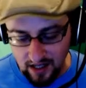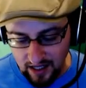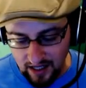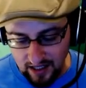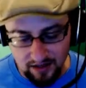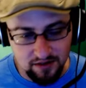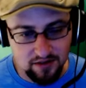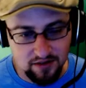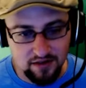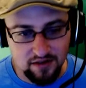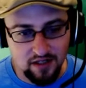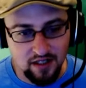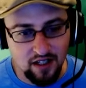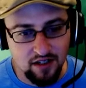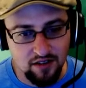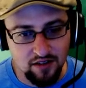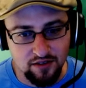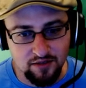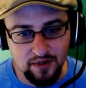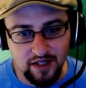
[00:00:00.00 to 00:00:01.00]
I don't,
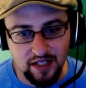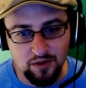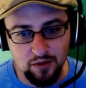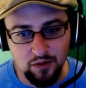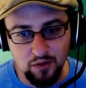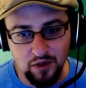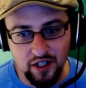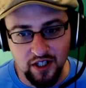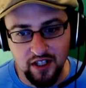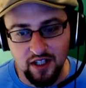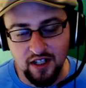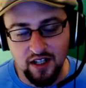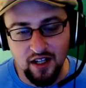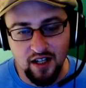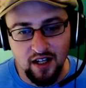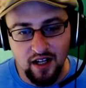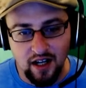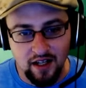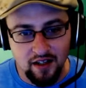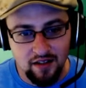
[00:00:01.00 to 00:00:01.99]
oh my word.
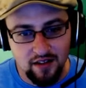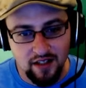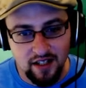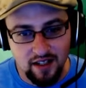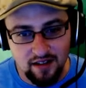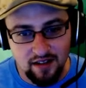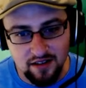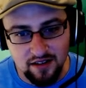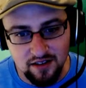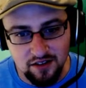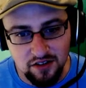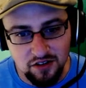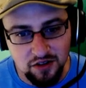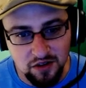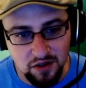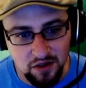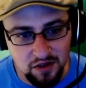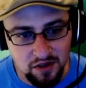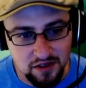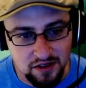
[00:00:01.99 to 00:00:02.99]
I don't like these
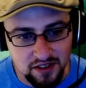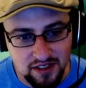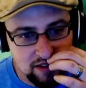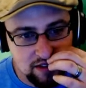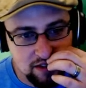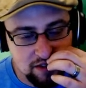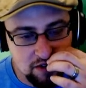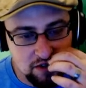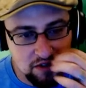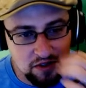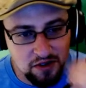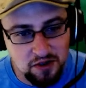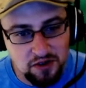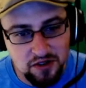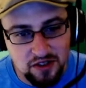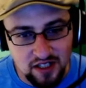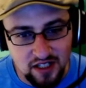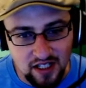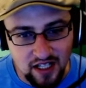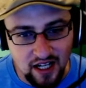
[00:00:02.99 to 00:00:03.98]
controls.
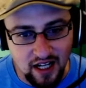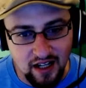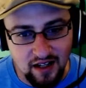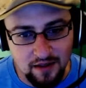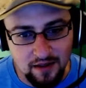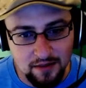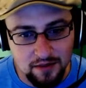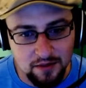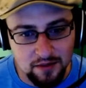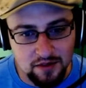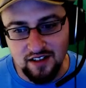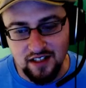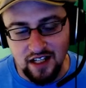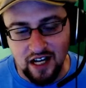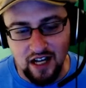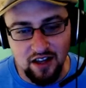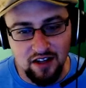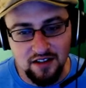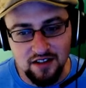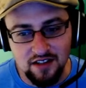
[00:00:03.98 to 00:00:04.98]
Controls are terrible.
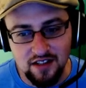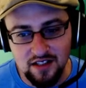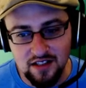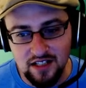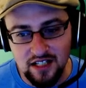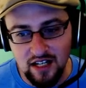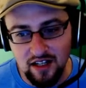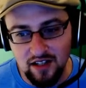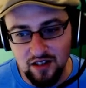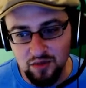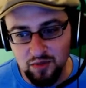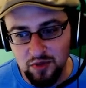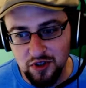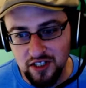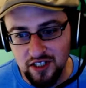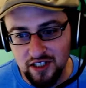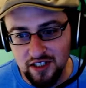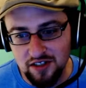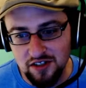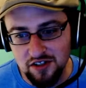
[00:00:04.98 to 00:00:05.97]
How long does it take to
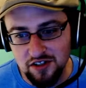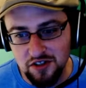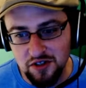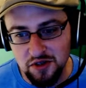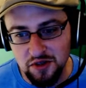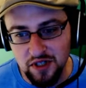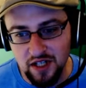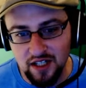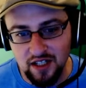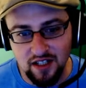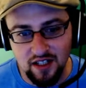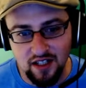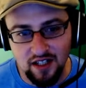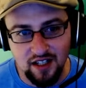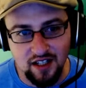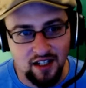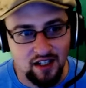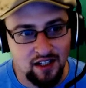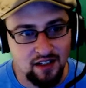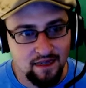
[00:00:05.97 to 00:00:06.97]
put in
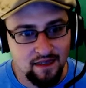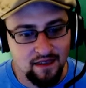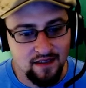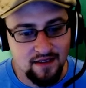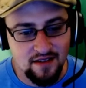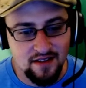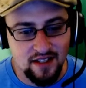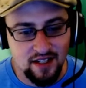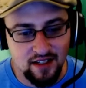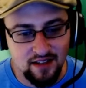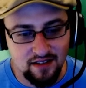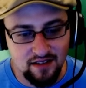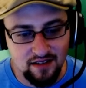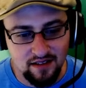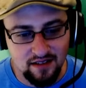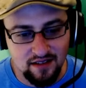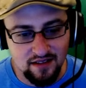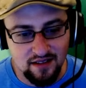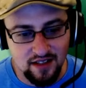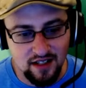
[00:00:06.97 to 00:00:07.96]
JoyToKey? Is that,
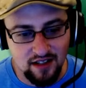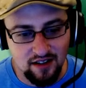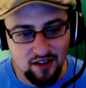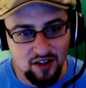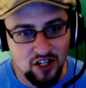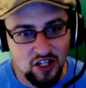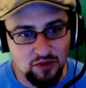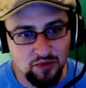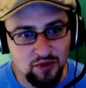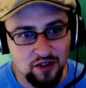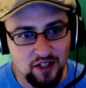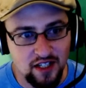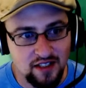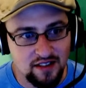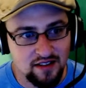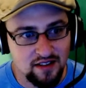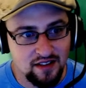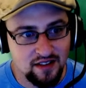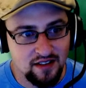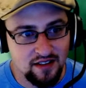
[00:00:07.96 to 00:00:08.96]
is that a long
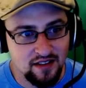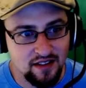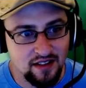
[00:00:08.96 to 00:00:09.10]
process?